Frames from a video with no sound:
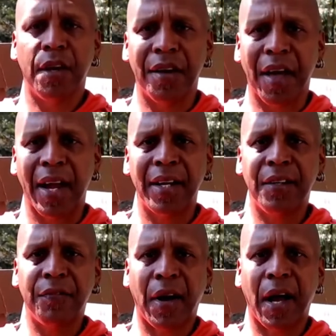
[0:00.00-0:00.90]

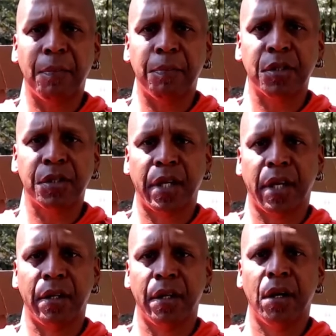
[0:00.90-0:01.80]

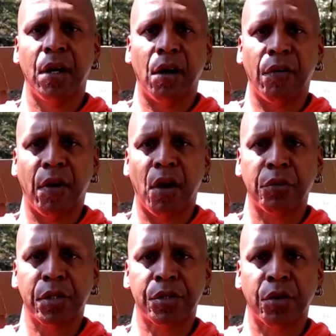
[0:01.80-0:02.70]
95% of all
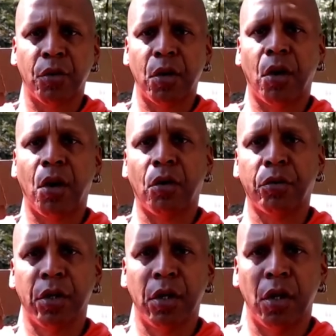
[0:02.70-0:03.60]
the so
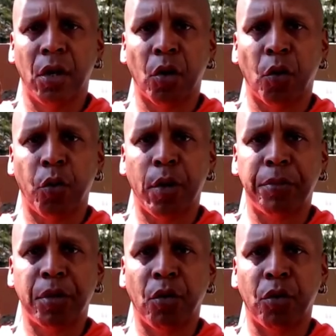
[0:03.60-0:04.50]
called
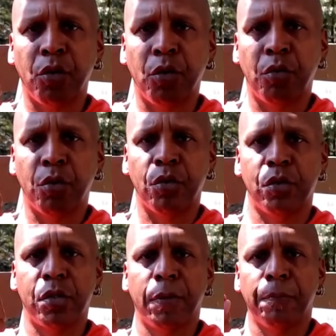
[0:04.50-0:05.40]
crypto
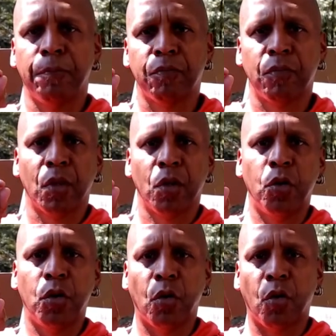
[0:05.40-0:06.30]
gurus
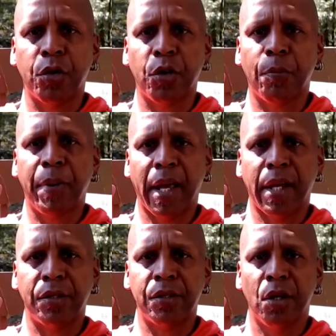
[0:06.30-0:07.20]
who go on your
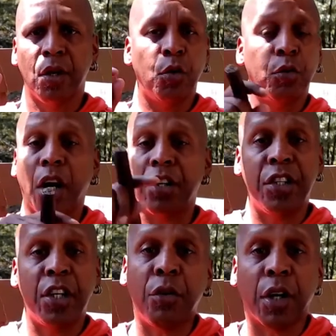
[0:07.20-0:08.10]
page who a
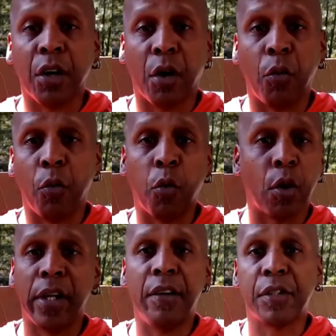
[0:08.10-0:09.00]
year ago
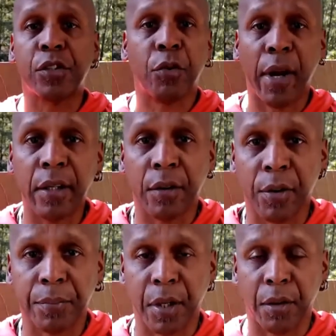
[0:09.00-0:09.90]
weren't even trading
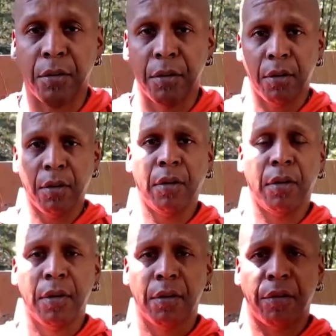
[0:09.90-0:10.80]
crypto,
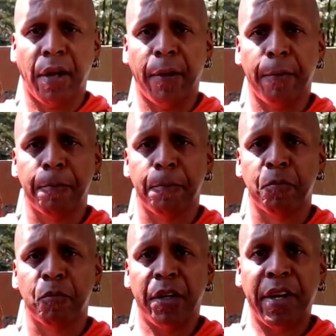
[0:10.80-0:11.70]
right?
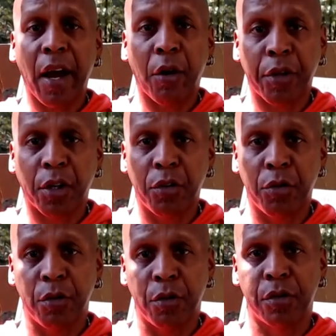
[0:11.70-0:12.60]
Now they're
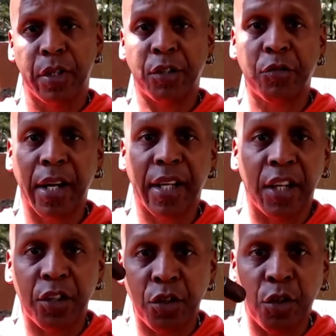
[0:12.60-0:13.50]
gurus and trying to
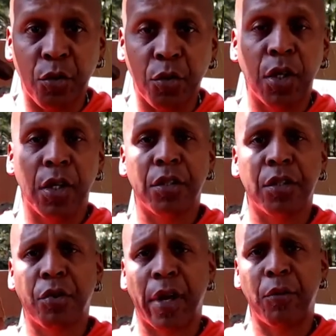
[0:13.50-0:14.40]
get you
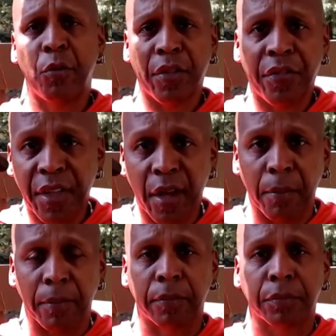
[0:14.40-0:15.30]
to trade with them.